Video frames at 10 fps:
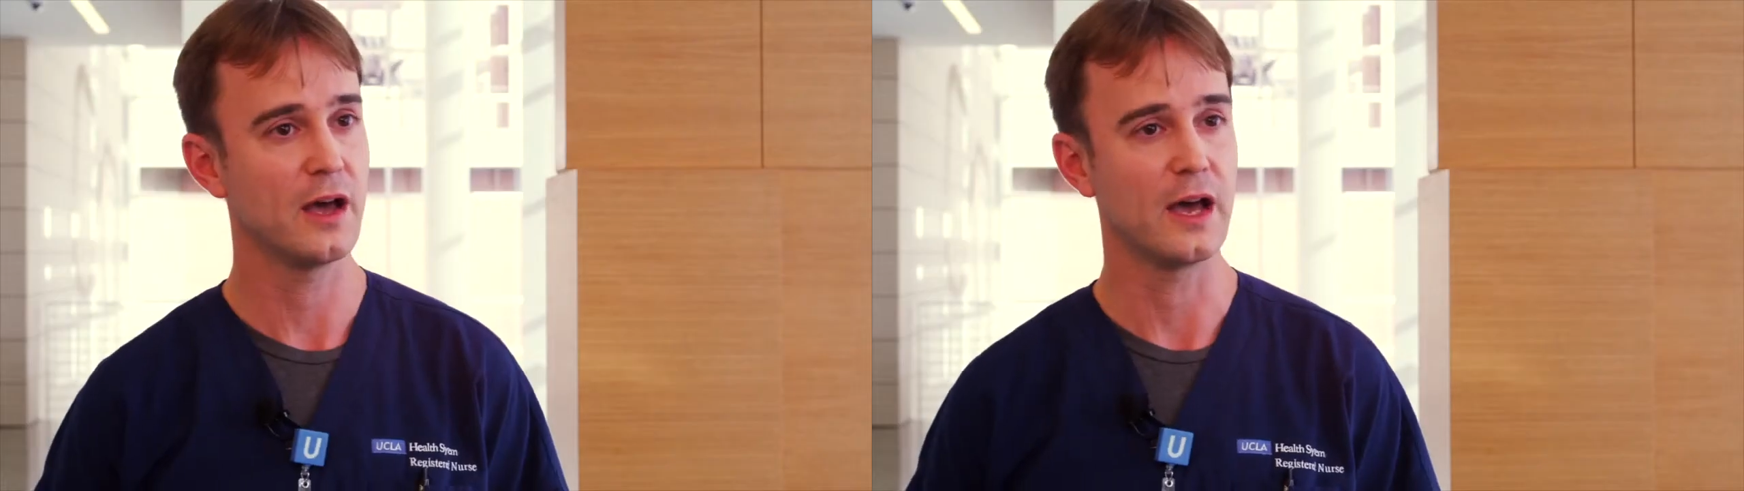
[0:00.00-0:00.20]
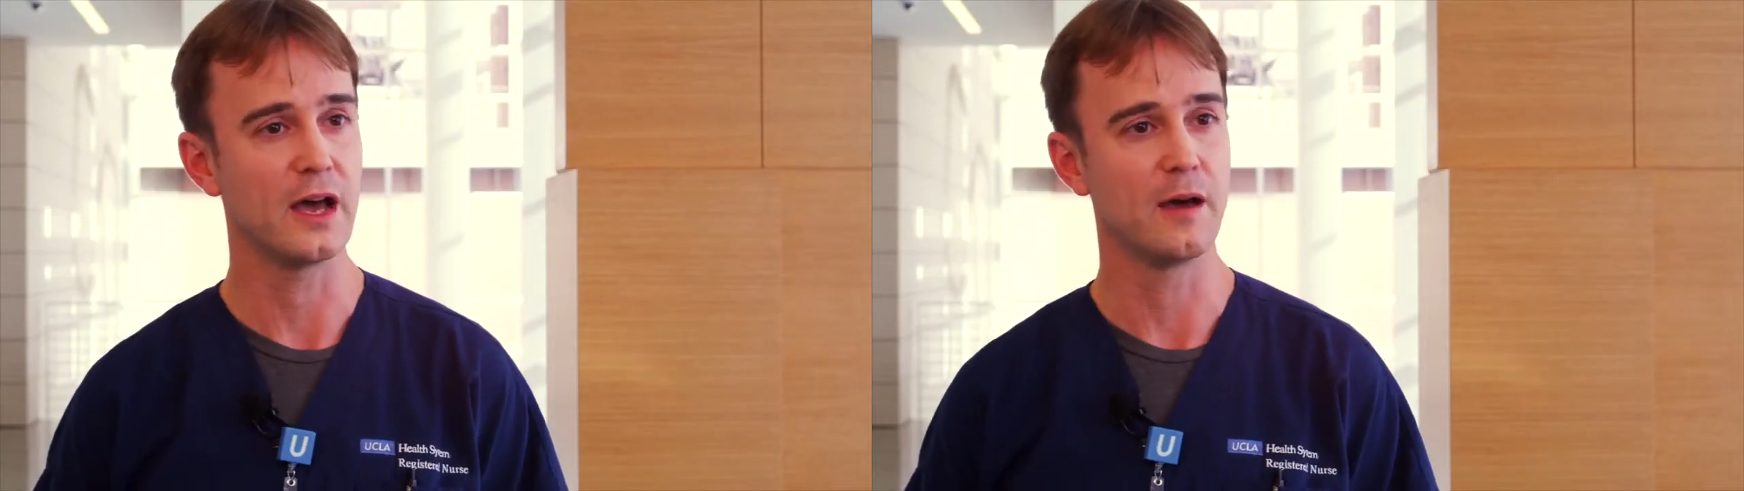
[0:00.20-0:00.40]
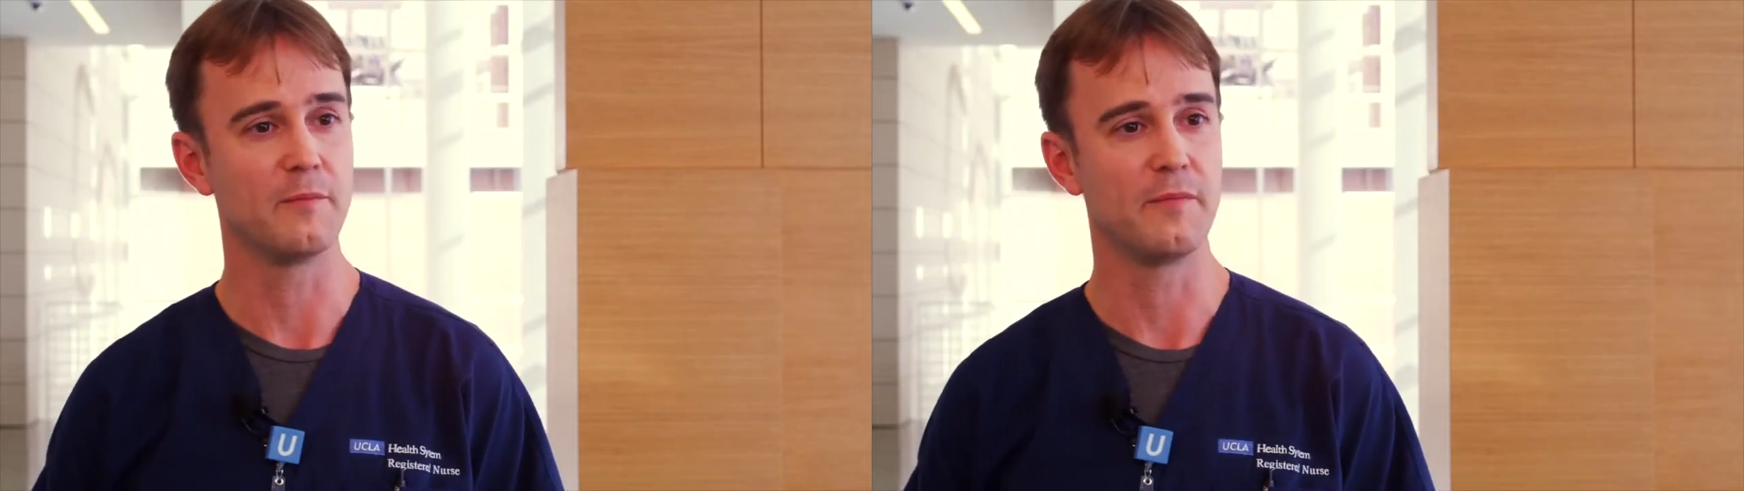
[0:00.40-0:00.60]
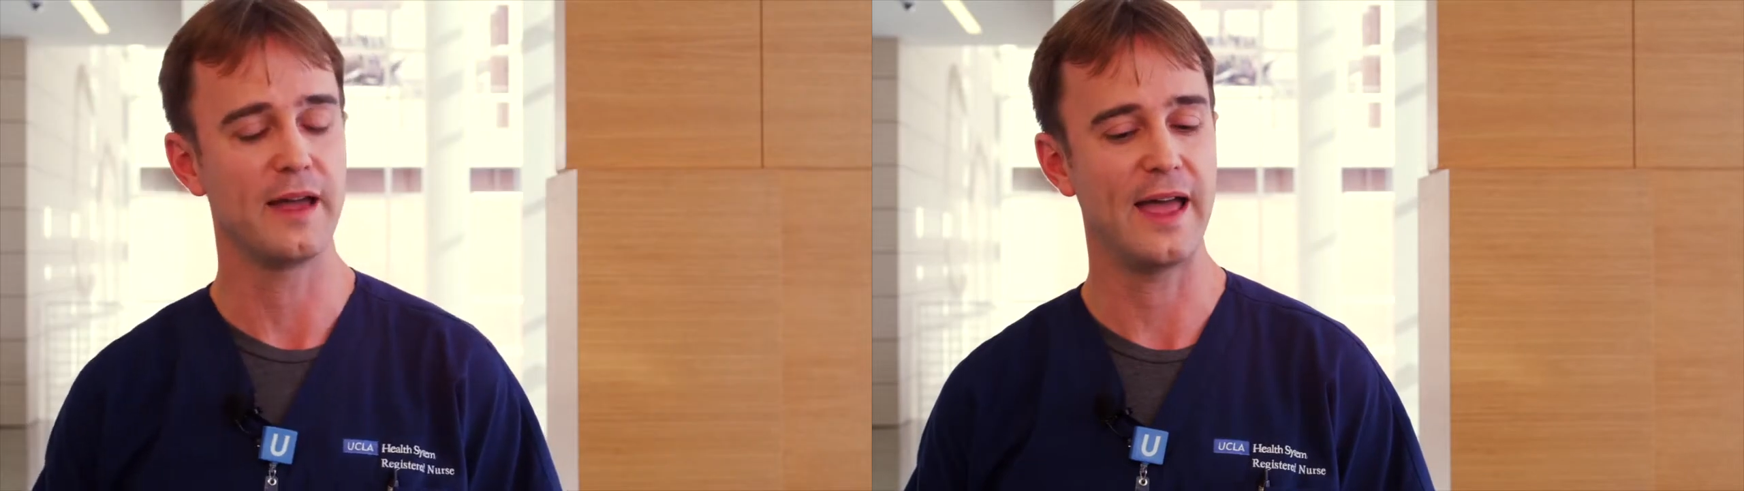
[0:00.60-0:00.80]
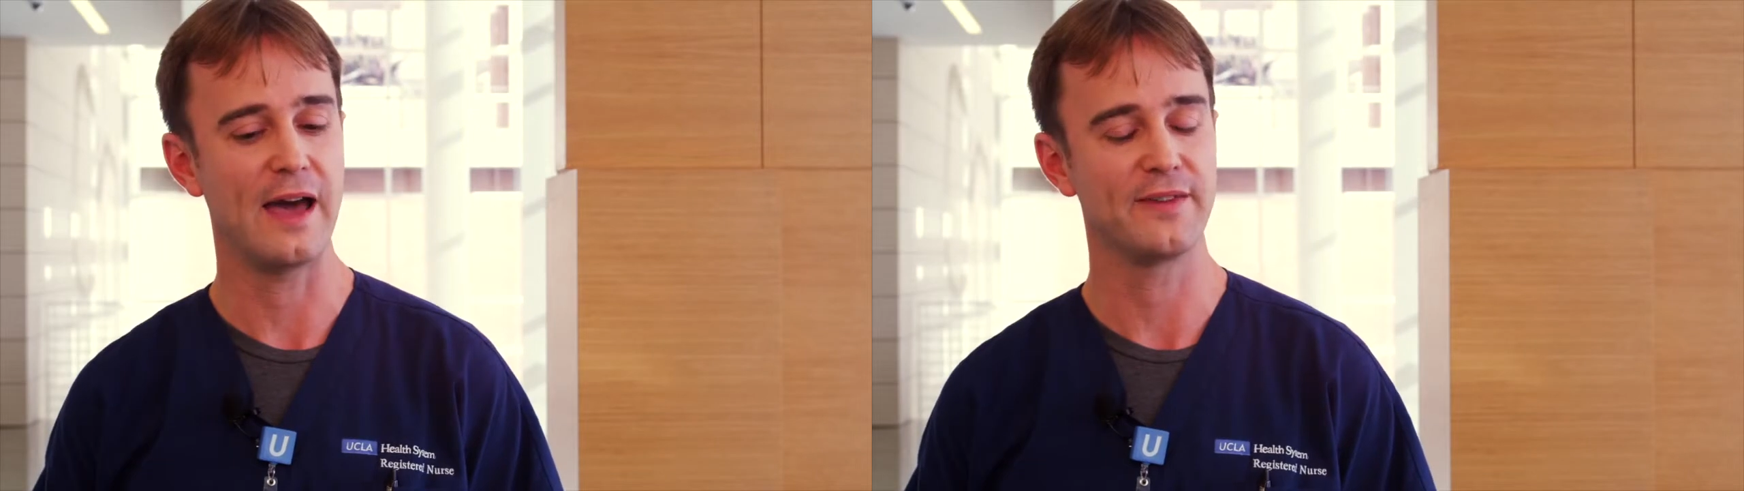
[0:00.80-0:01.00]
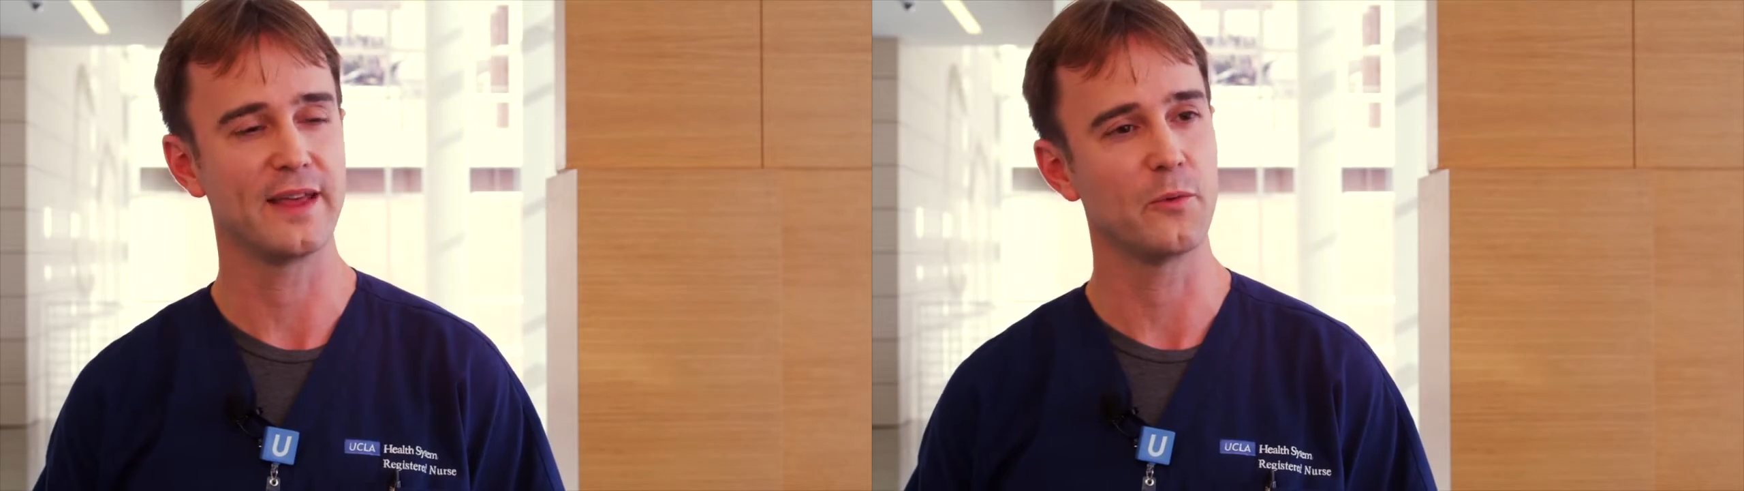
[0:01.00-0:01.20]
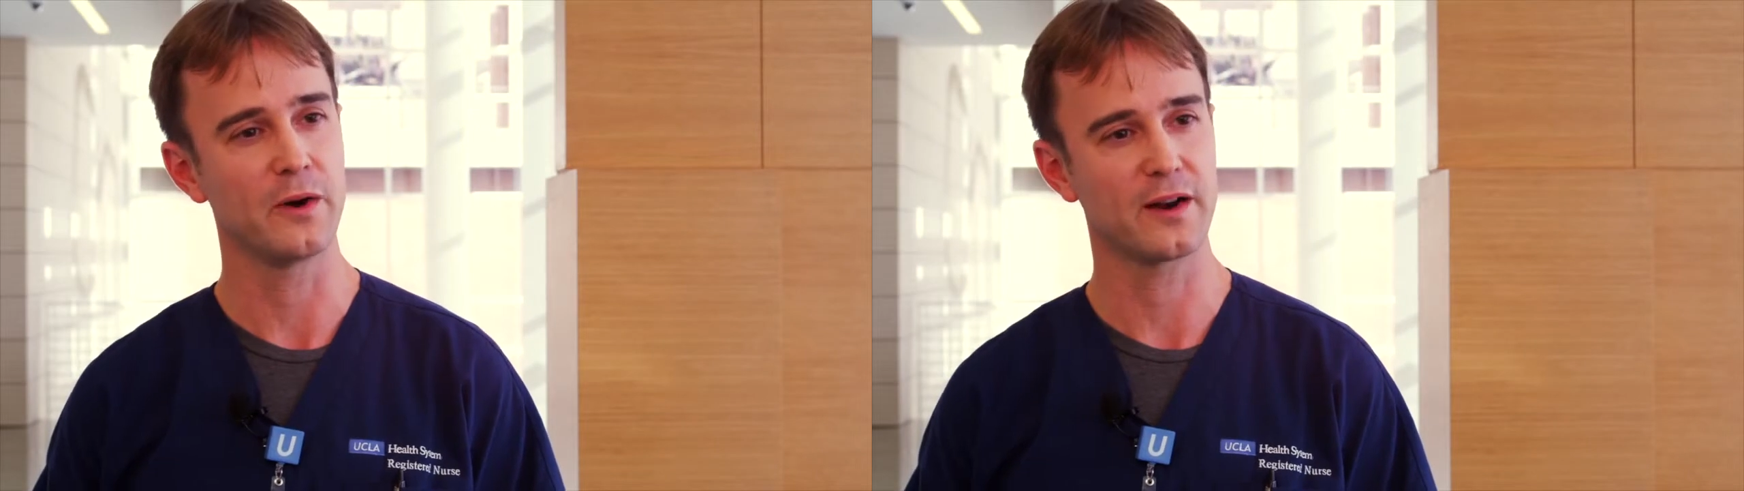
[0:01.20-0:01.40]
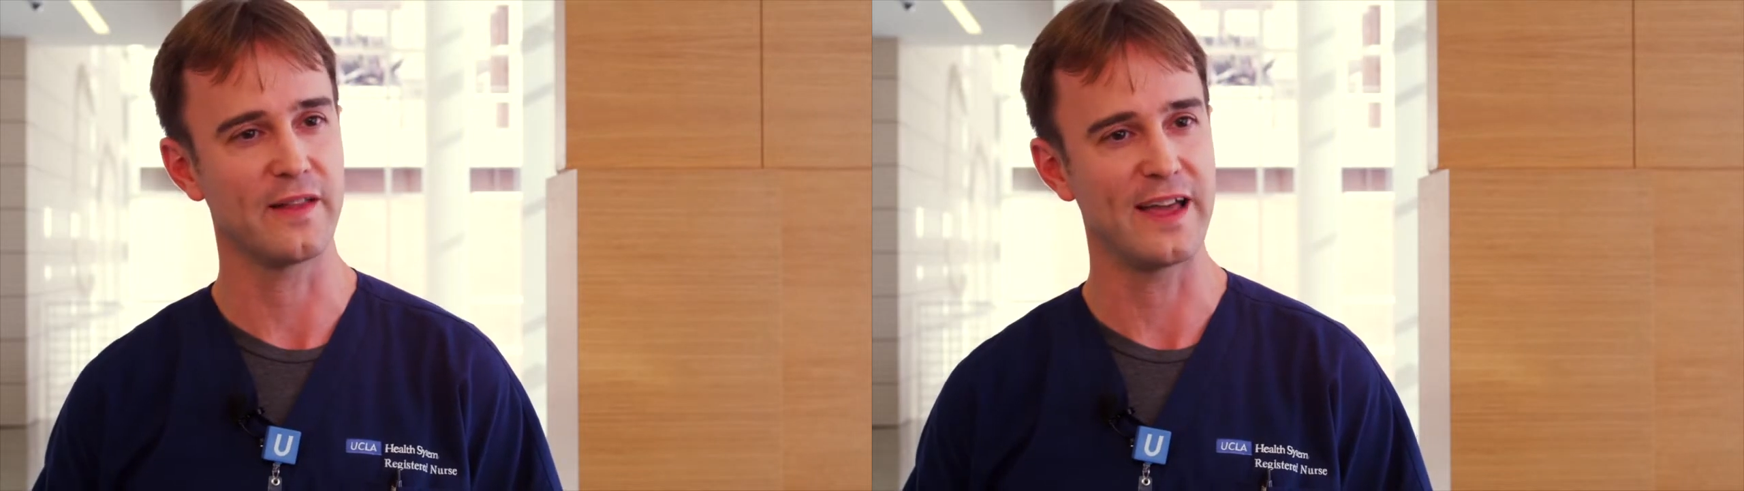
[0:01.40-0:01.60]
um, having that
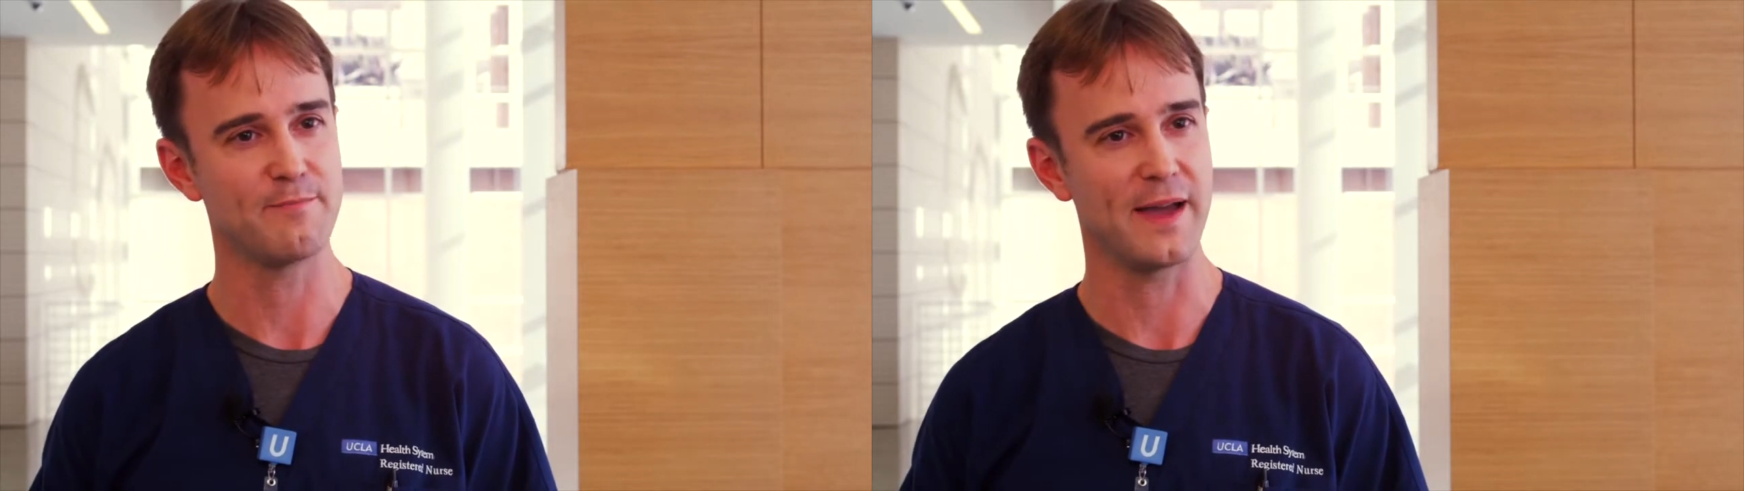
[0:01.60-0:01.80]
work-life